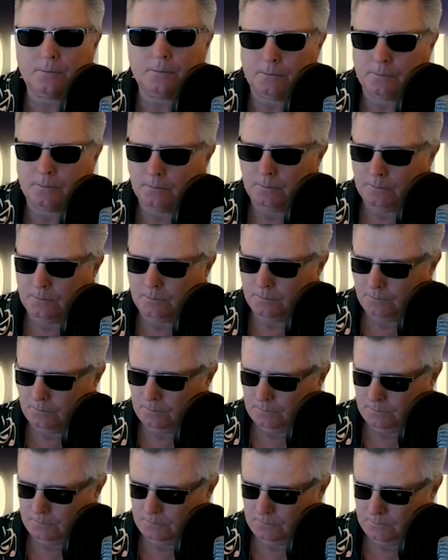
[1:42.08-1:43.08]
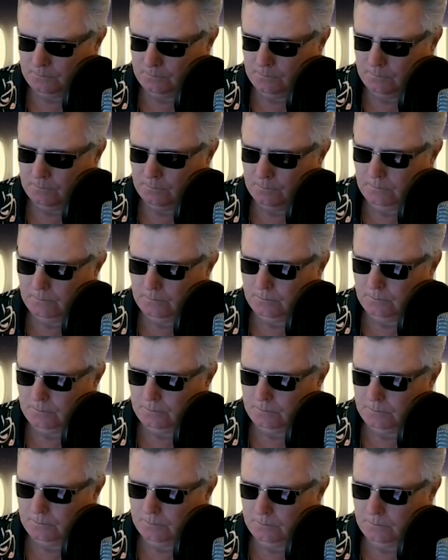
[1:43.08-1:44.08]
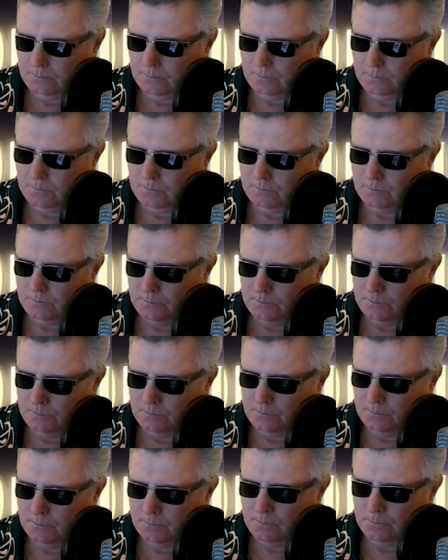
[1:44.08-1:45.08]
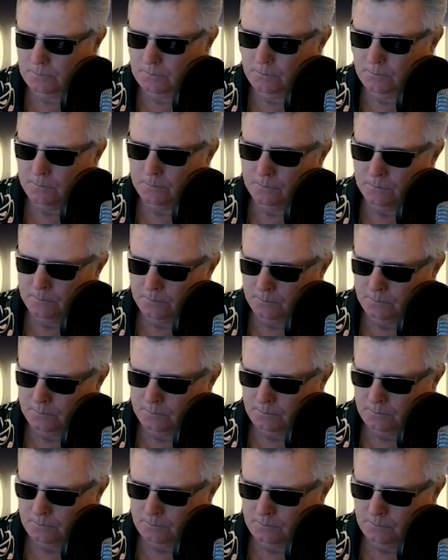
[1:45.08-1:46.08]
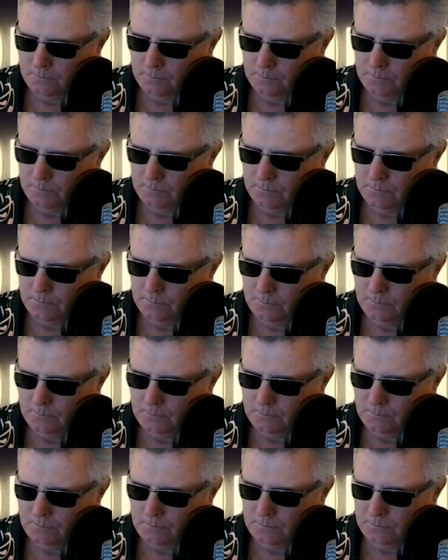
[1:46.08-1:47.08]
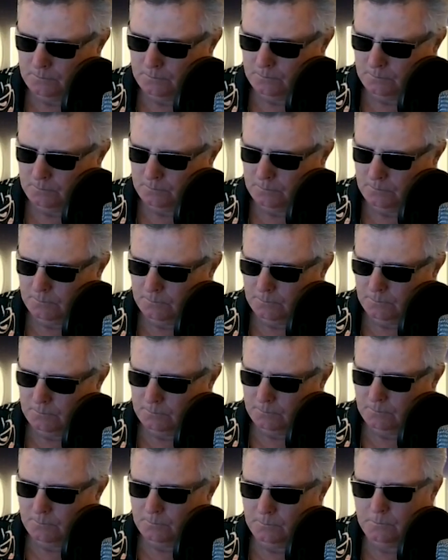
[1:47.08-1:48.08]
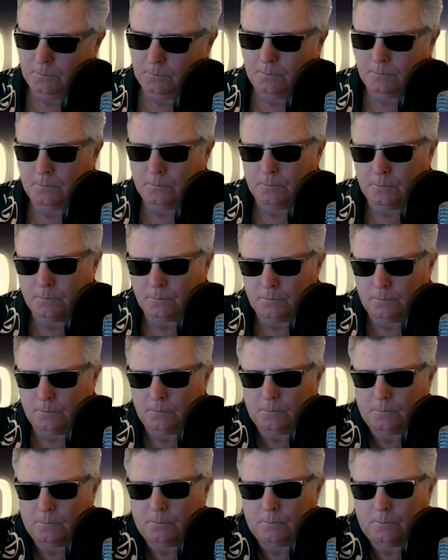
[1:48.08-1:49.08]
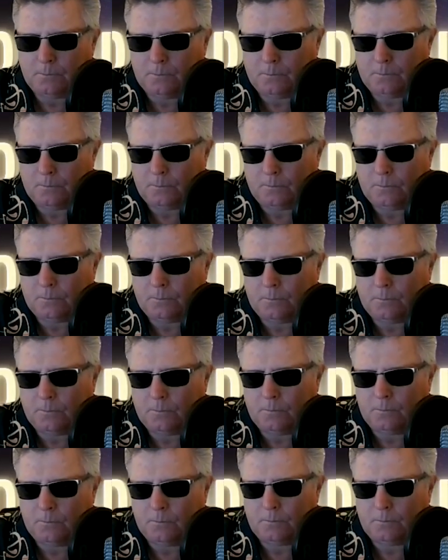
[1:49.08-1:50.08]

[no speech]